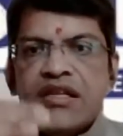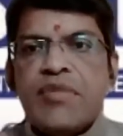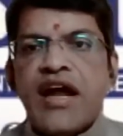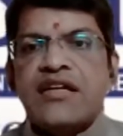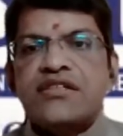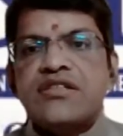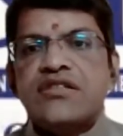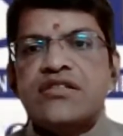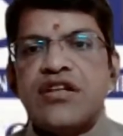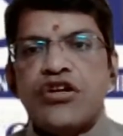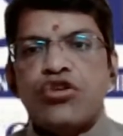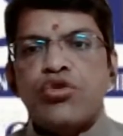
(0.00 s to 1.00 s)
branches
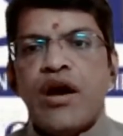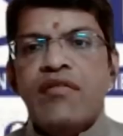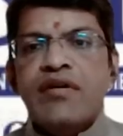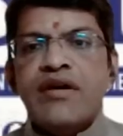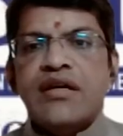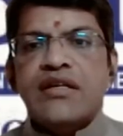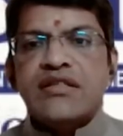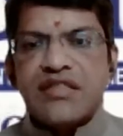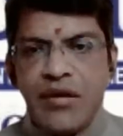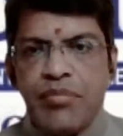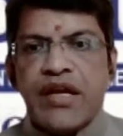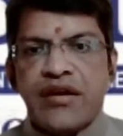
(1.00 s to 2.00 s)
that you have
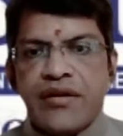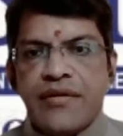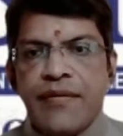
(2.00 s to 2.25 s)
submitted.